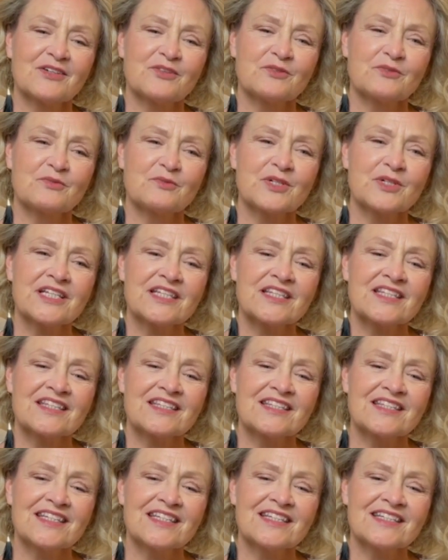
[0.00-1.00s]
one of the
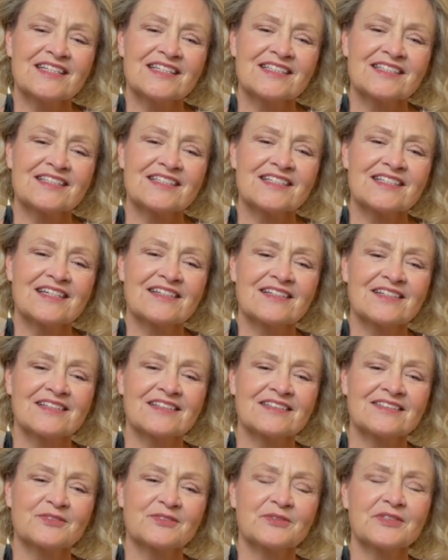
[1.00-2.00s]
things,
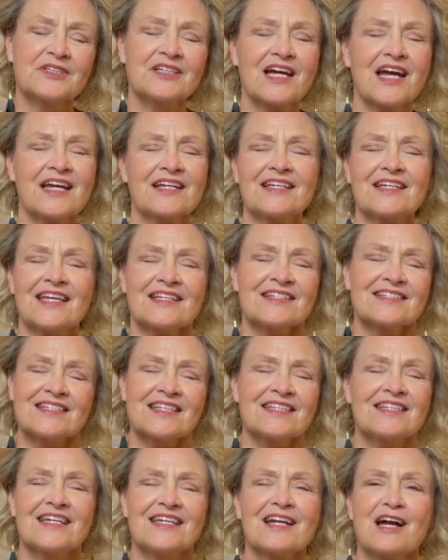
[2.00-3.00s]
well, I guess the
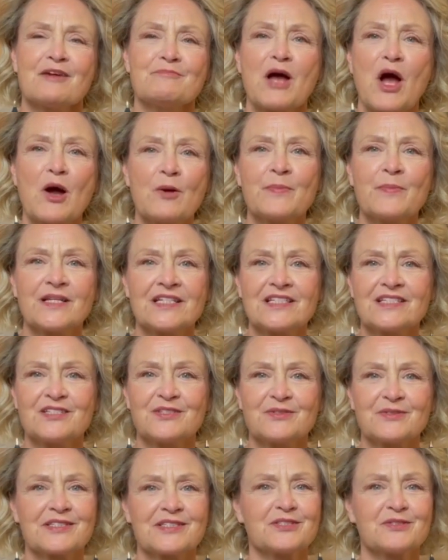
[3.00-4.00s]
thing I'm hoping to
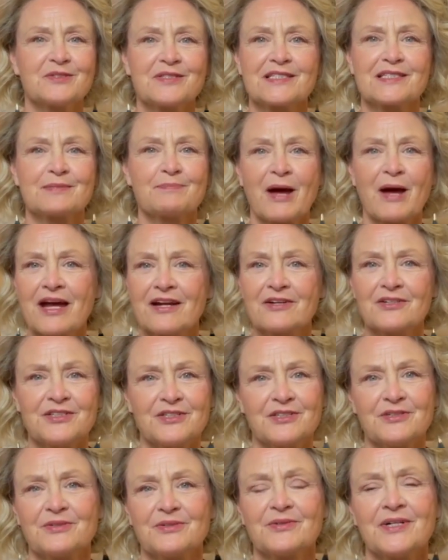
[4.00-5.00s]
do is to inspire
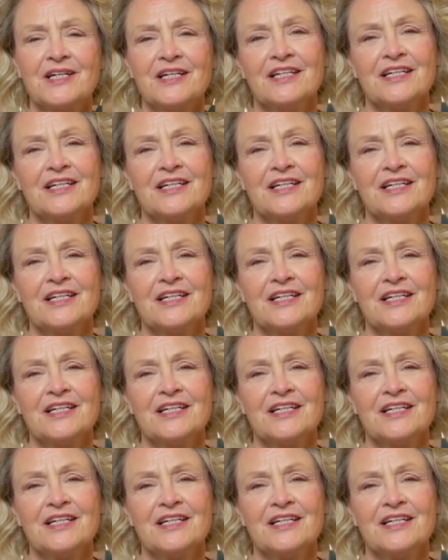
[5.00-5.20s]
you